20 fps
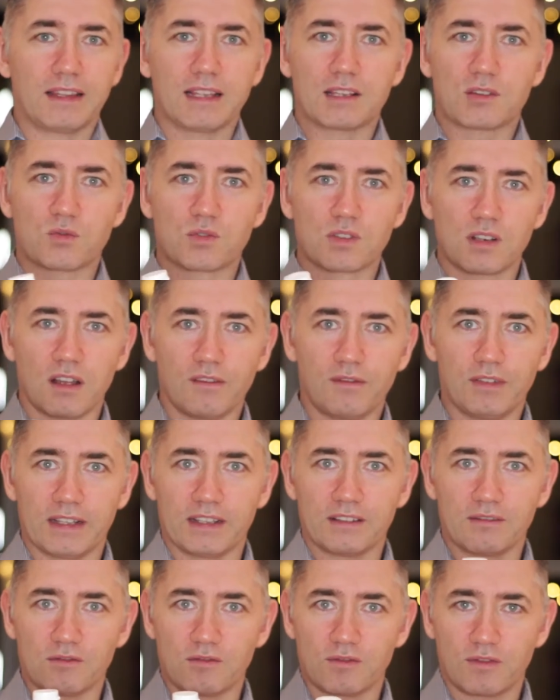This was
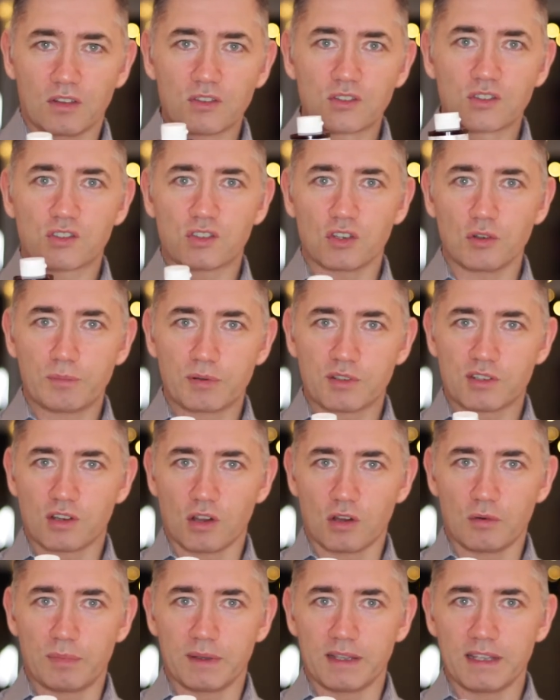lovely, super
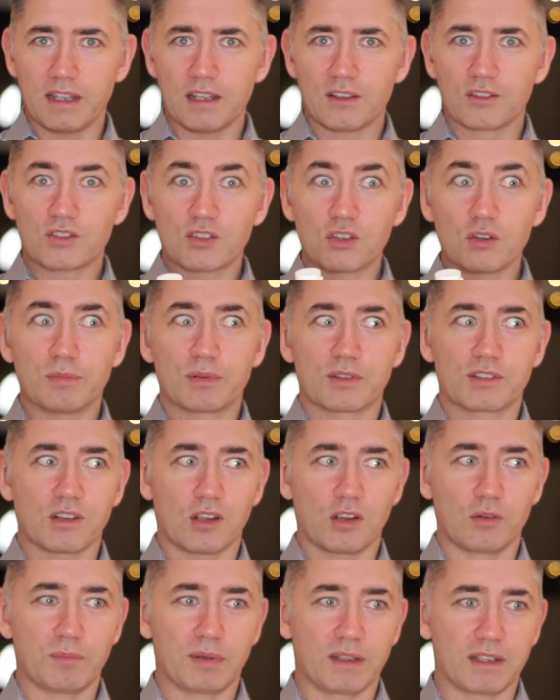soapy.
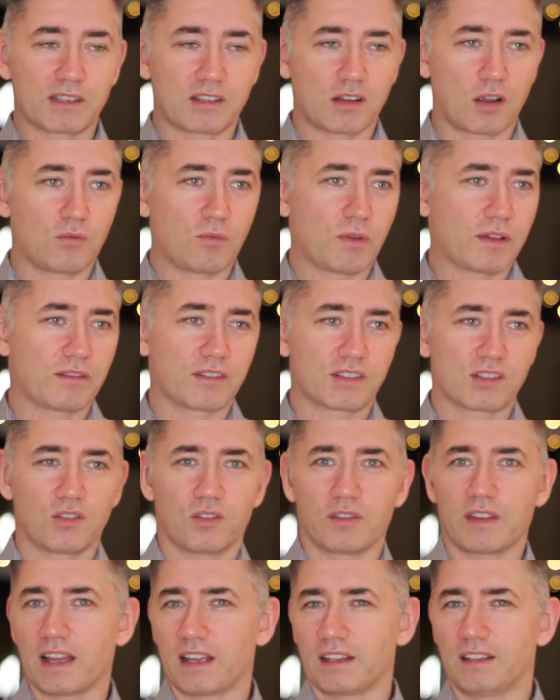So whether it's
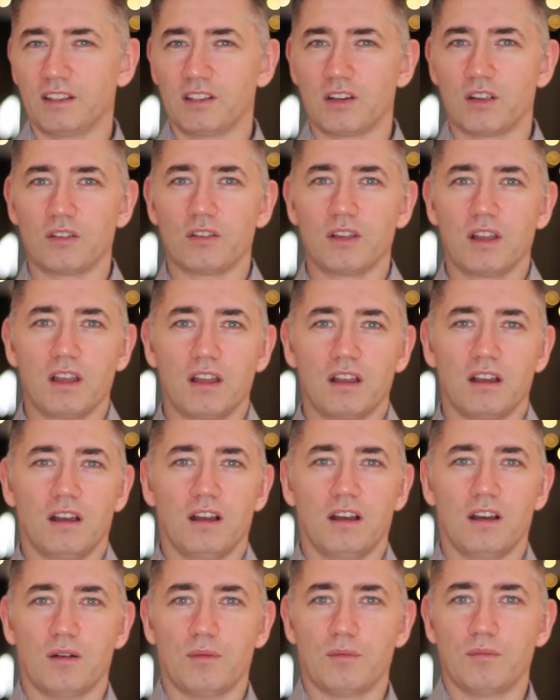got that, you know,
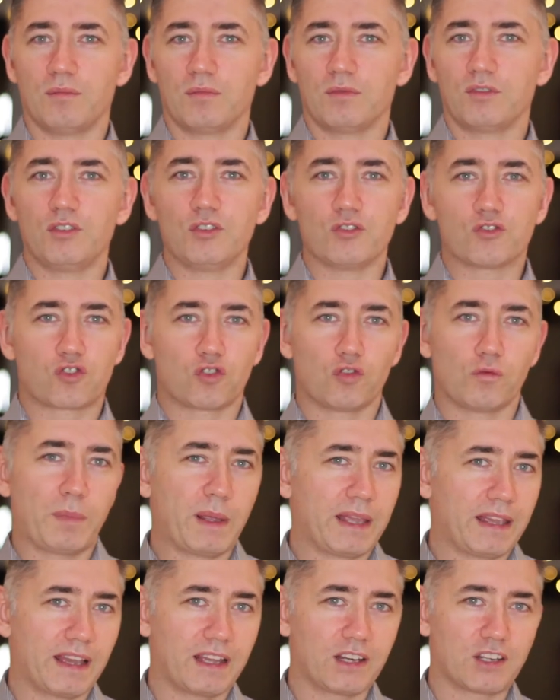neutral
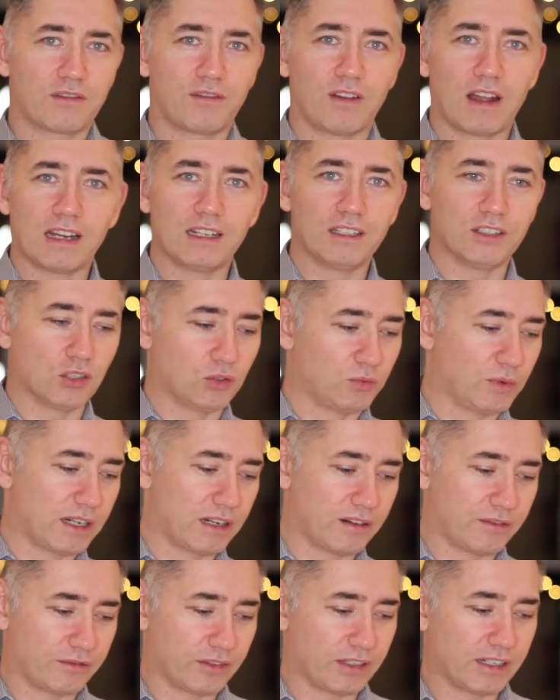pH value or
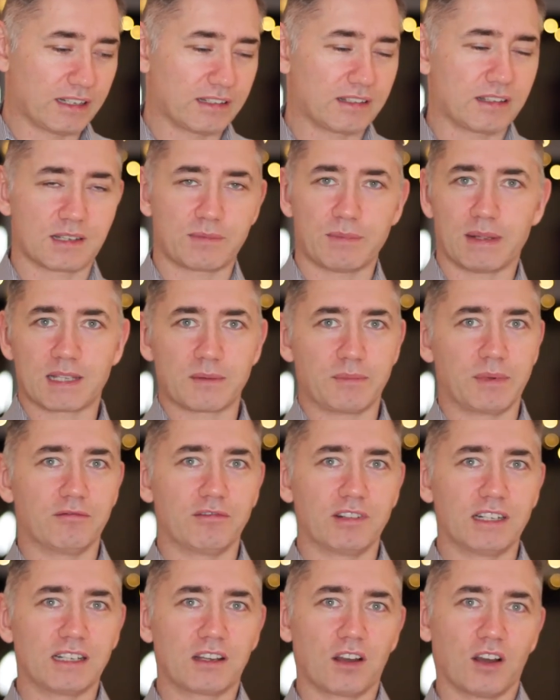whatever it is that's meant to be
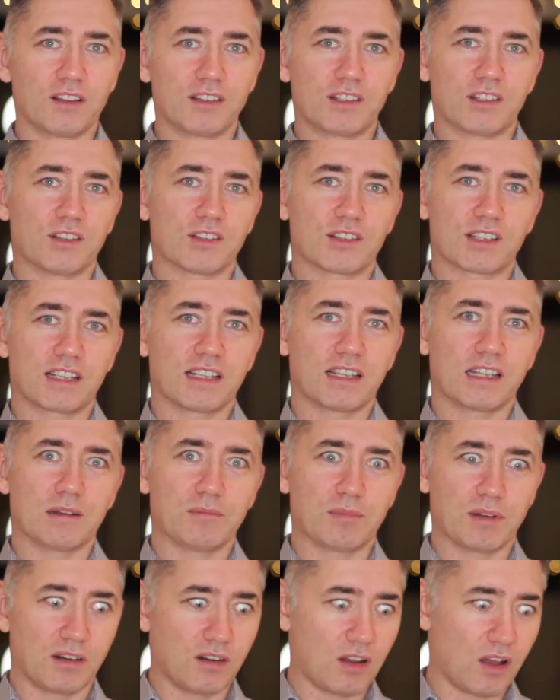really kind to your
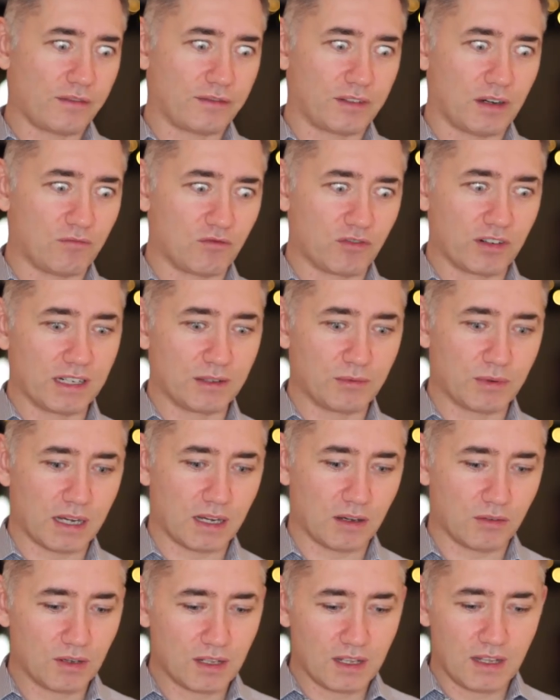skin, but it lathered up really
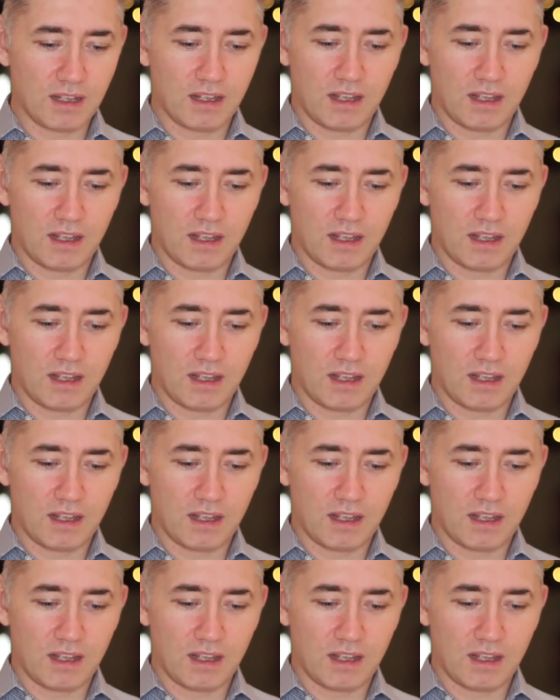well.